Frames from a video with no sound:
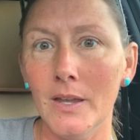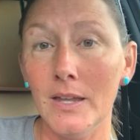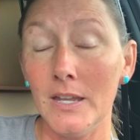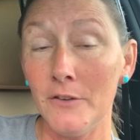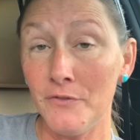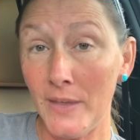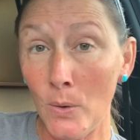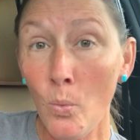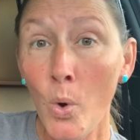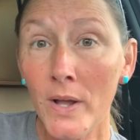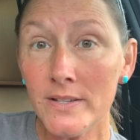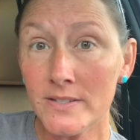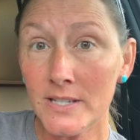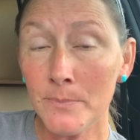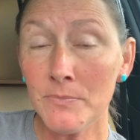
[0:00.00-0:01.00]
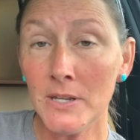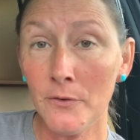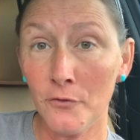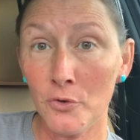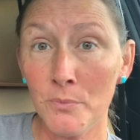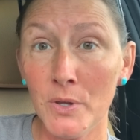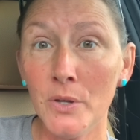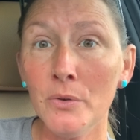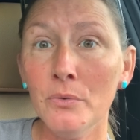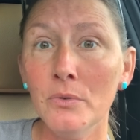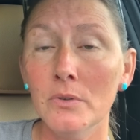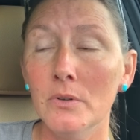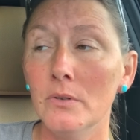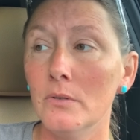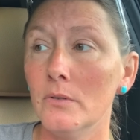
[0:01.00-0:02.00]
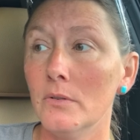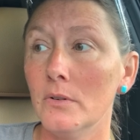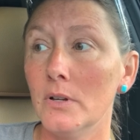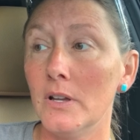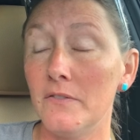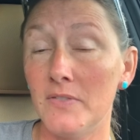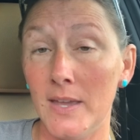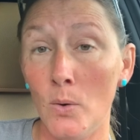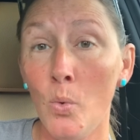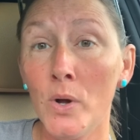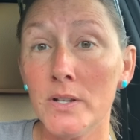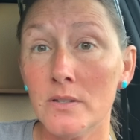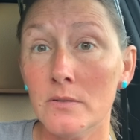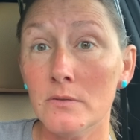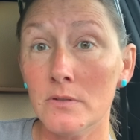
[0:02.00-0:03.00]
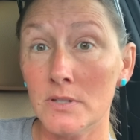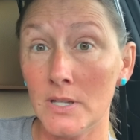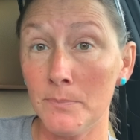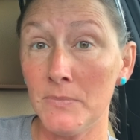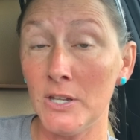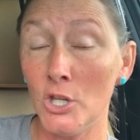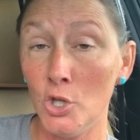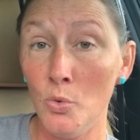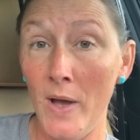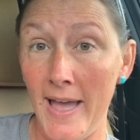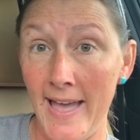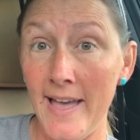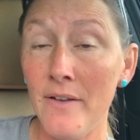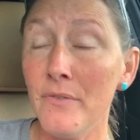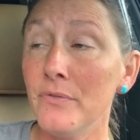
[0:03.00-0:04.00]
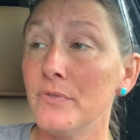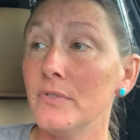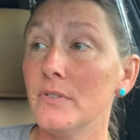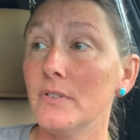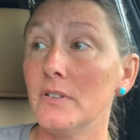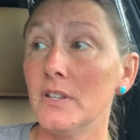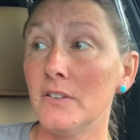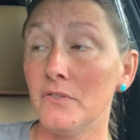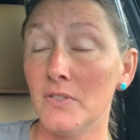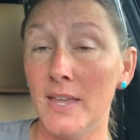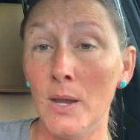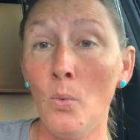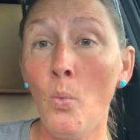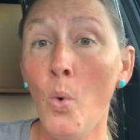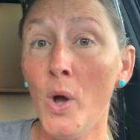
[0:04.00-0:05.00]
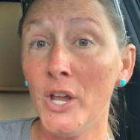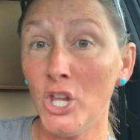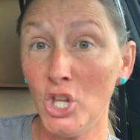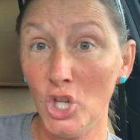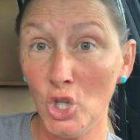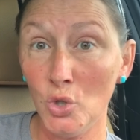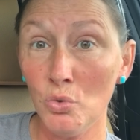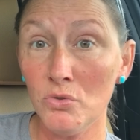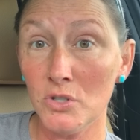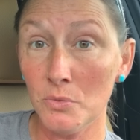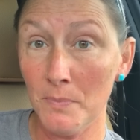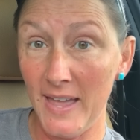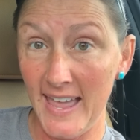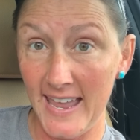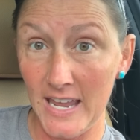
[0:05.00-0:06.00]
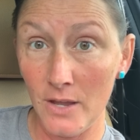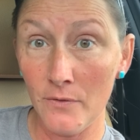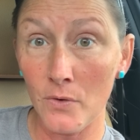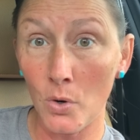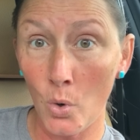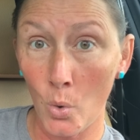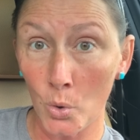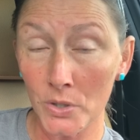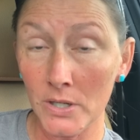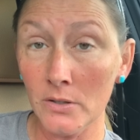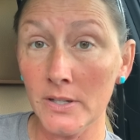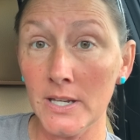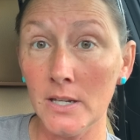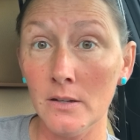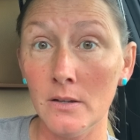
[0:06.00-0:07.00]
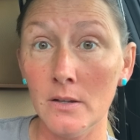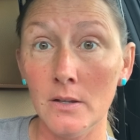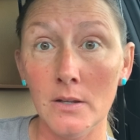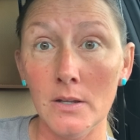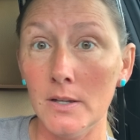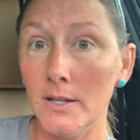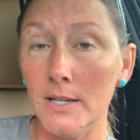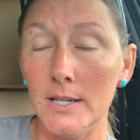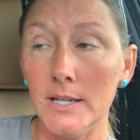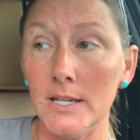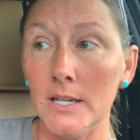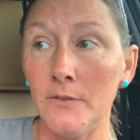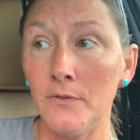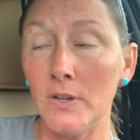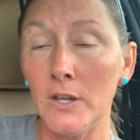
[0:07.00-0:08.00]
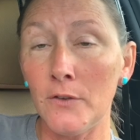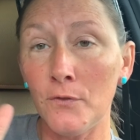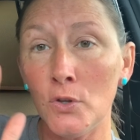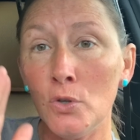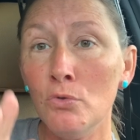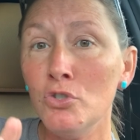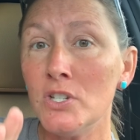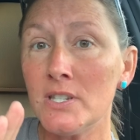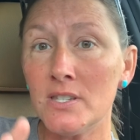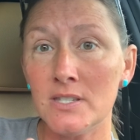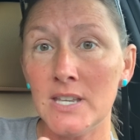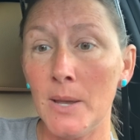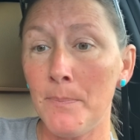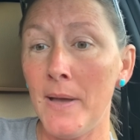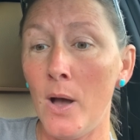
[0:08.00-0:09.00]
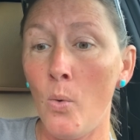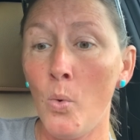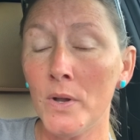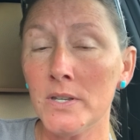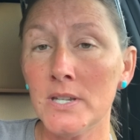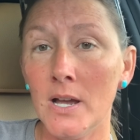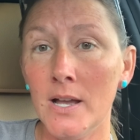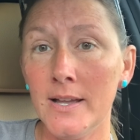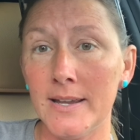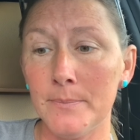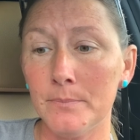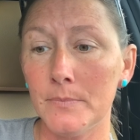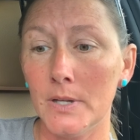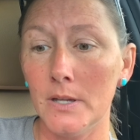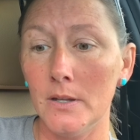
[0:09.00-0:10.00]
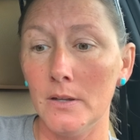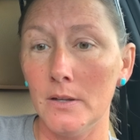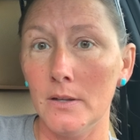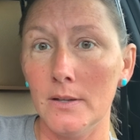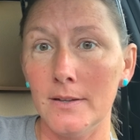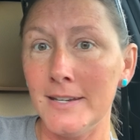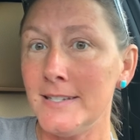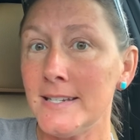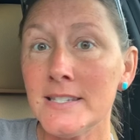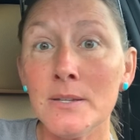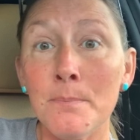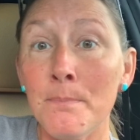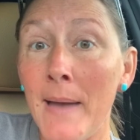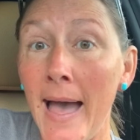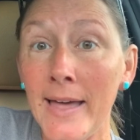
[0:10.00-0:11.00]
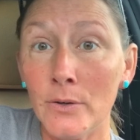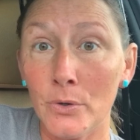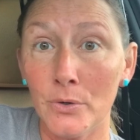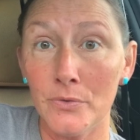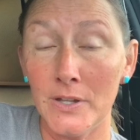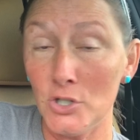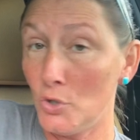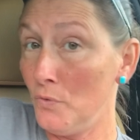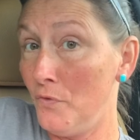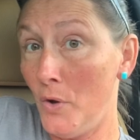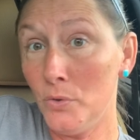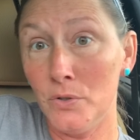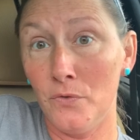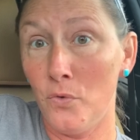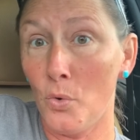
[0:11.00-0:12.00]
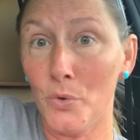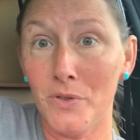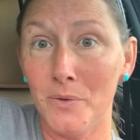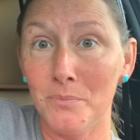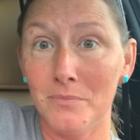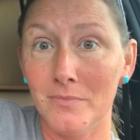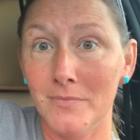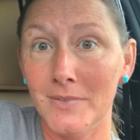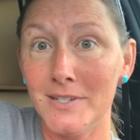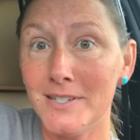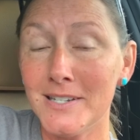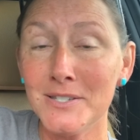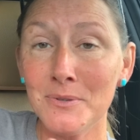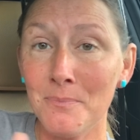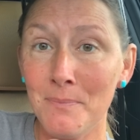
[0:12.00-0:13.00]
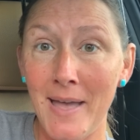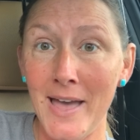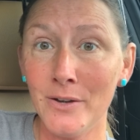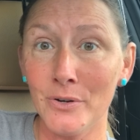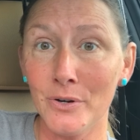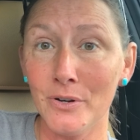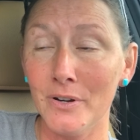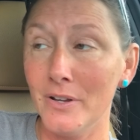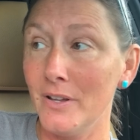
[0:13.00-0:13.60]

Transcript: If they want something from you, they want something you have, if they want you to behave accordingly, if, if you just step out one time, it doesn't matter that you voted for them. It doesn't matter.